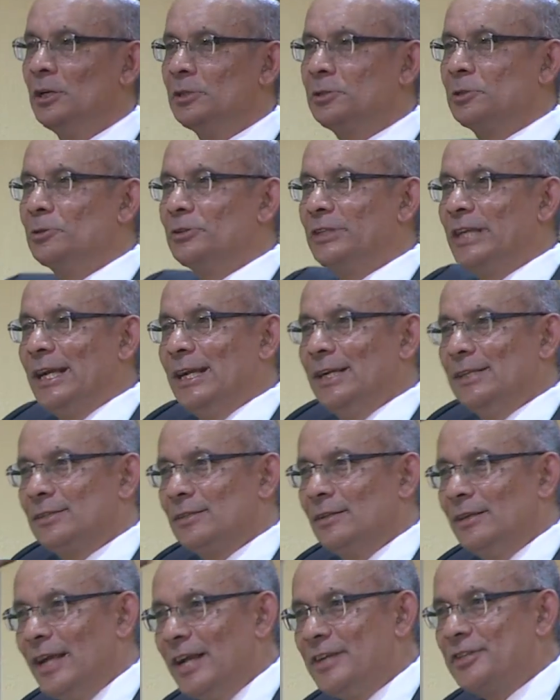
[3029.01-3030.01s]
to
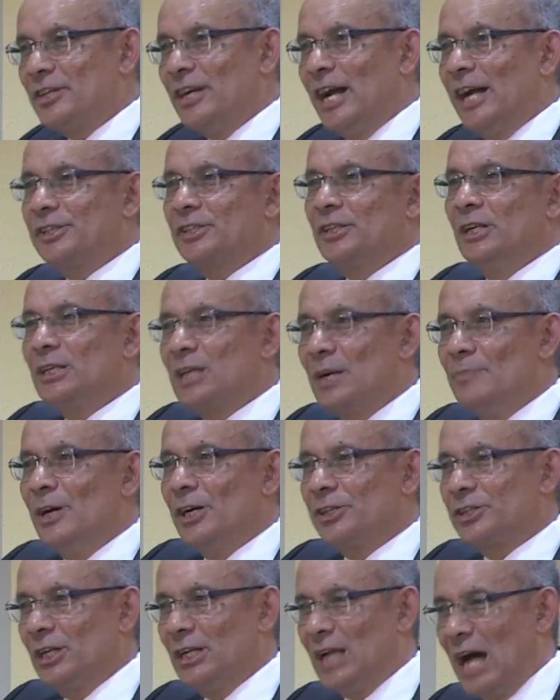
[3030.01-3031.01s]
these international
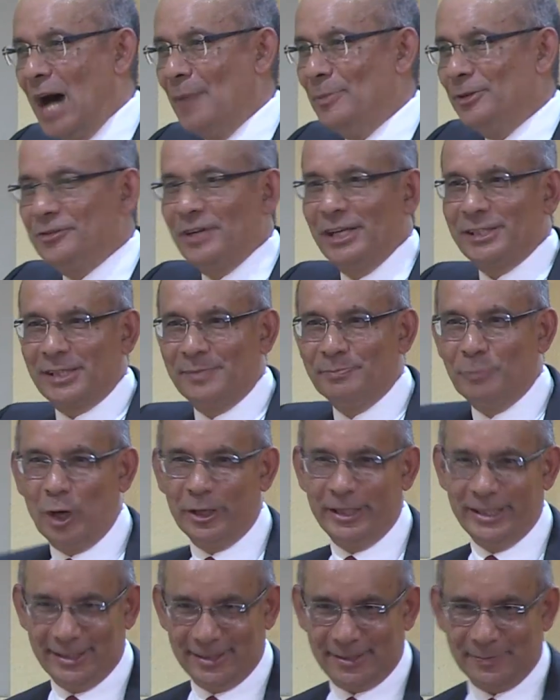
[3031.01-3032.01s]
commercial arbitration
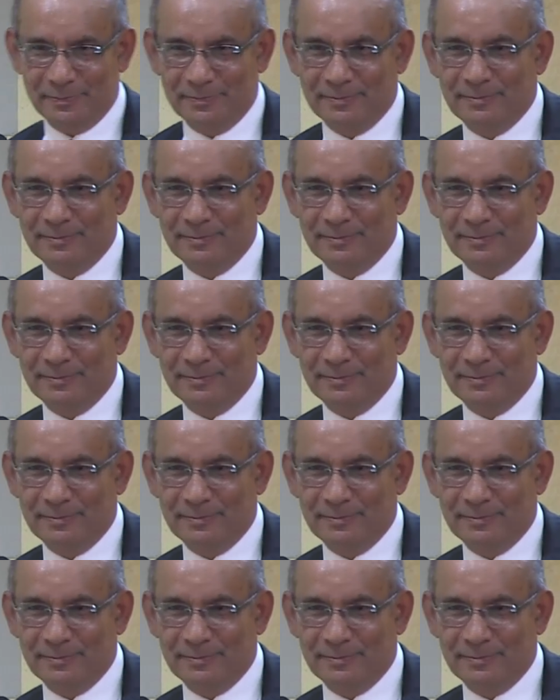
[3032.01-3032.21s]
bodies.